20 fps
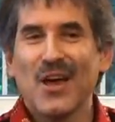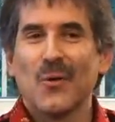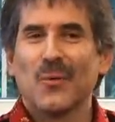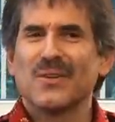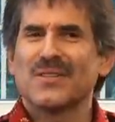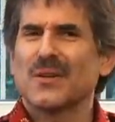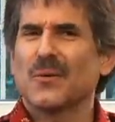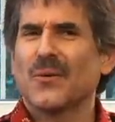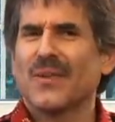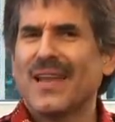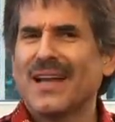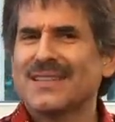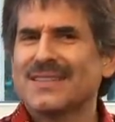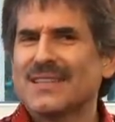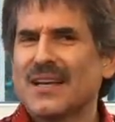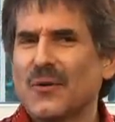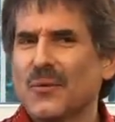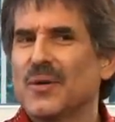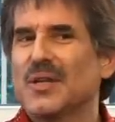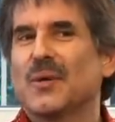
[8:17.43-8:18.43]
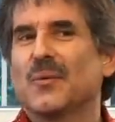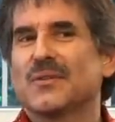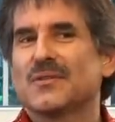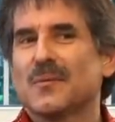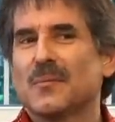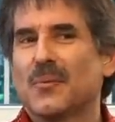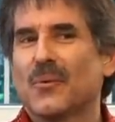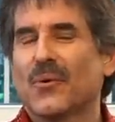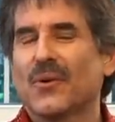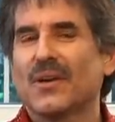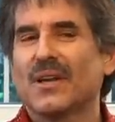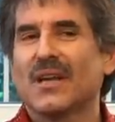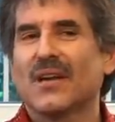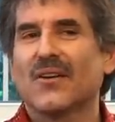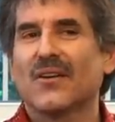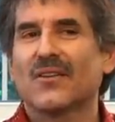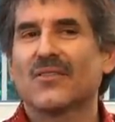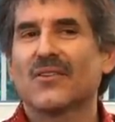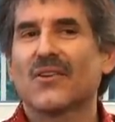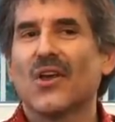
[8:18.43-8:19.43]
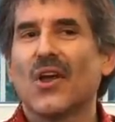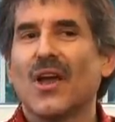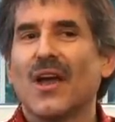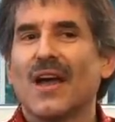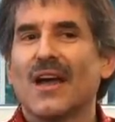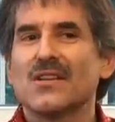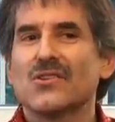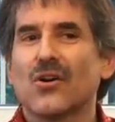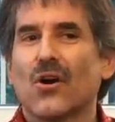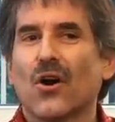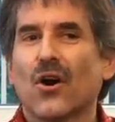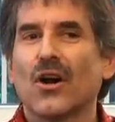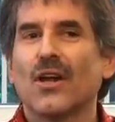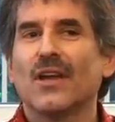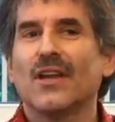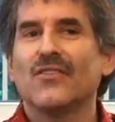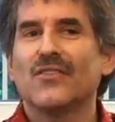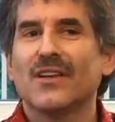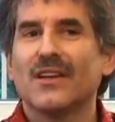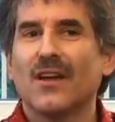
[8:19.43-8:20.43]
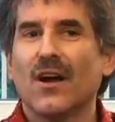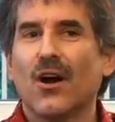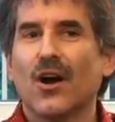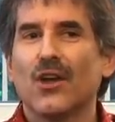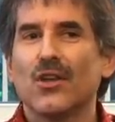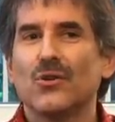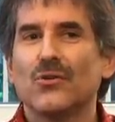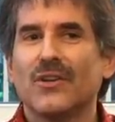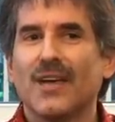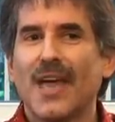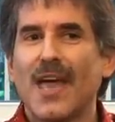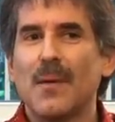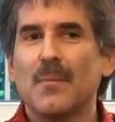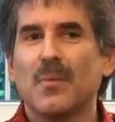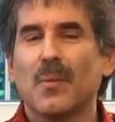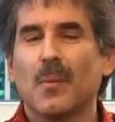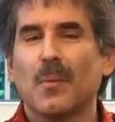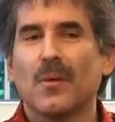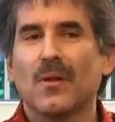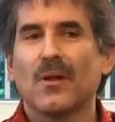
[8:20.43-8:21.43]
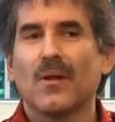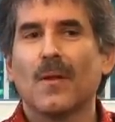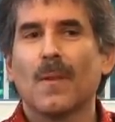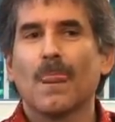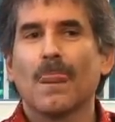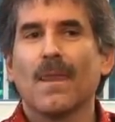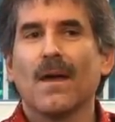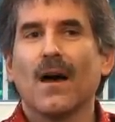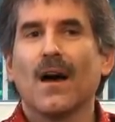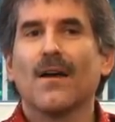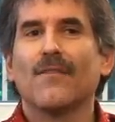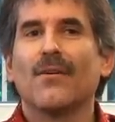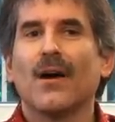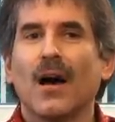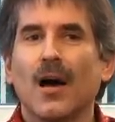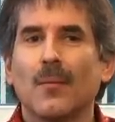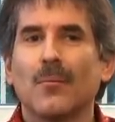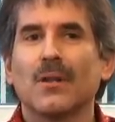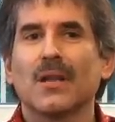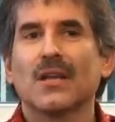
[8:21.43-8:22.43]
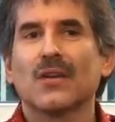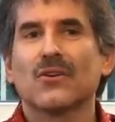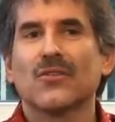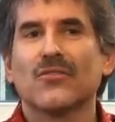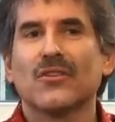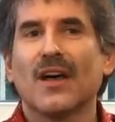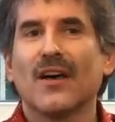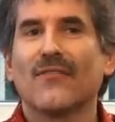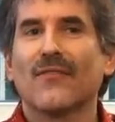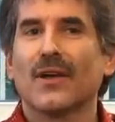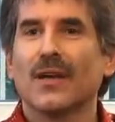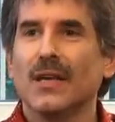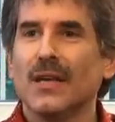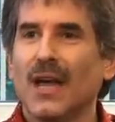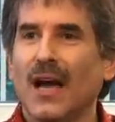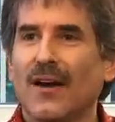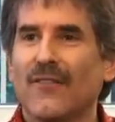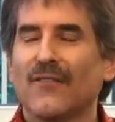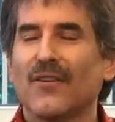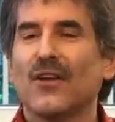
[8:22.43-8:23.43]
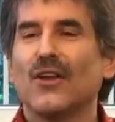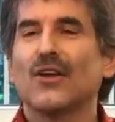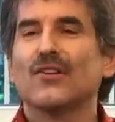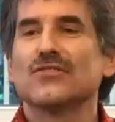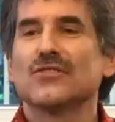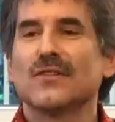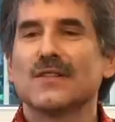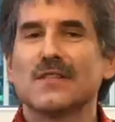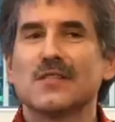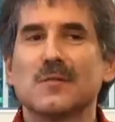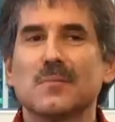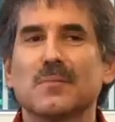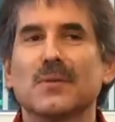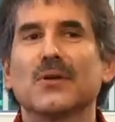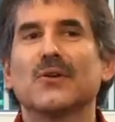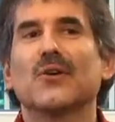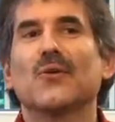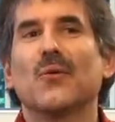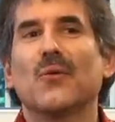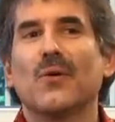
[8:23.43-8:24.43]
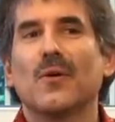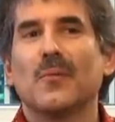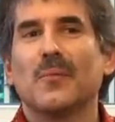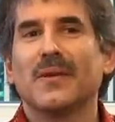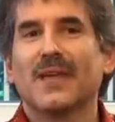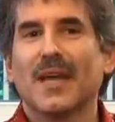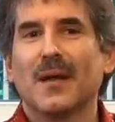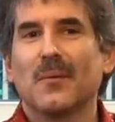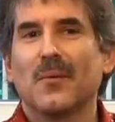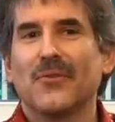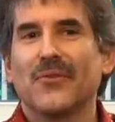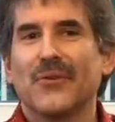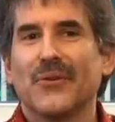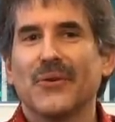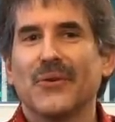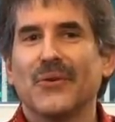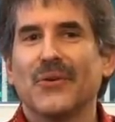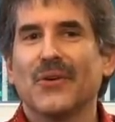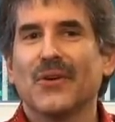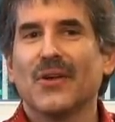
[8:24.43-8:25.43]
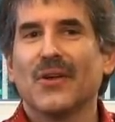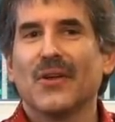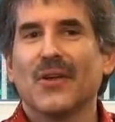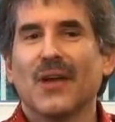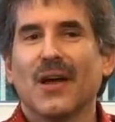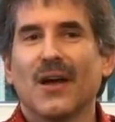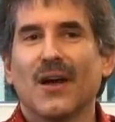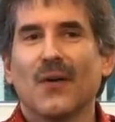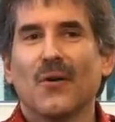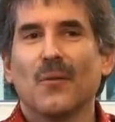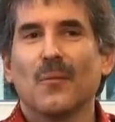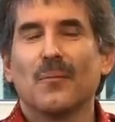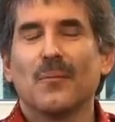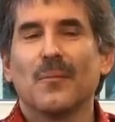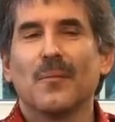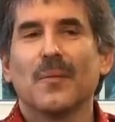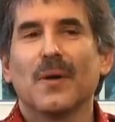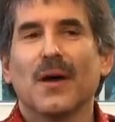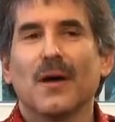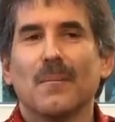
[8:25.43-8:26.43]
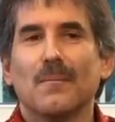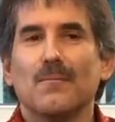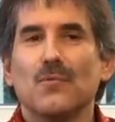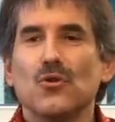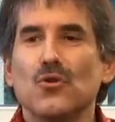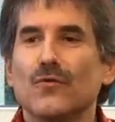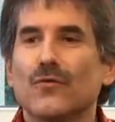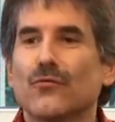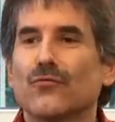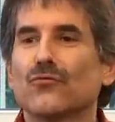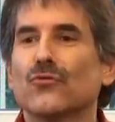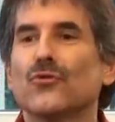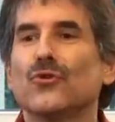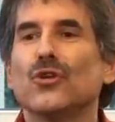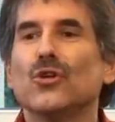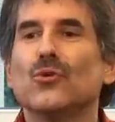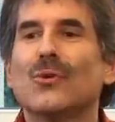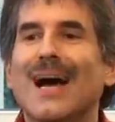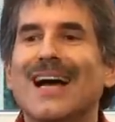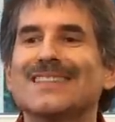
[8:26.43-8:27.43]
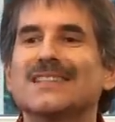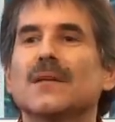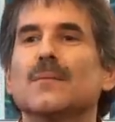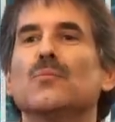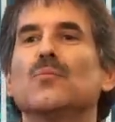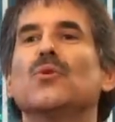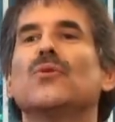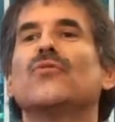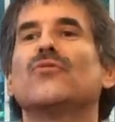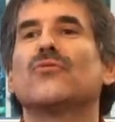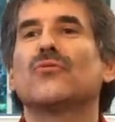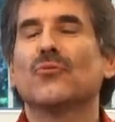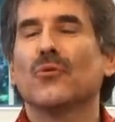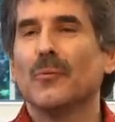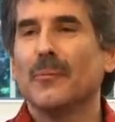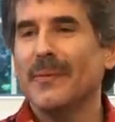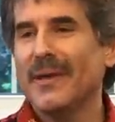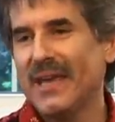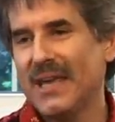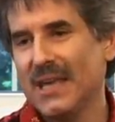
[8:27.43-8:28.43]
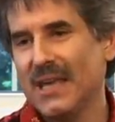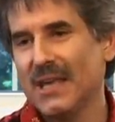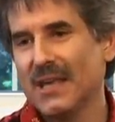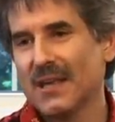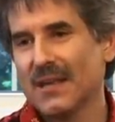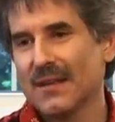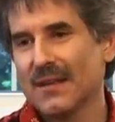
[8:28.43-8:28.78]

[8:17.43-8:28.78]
We say, well, that's not really what's important here. Are you capable of humbling yourself enough so that spirit will be able to move through you as it moves through me?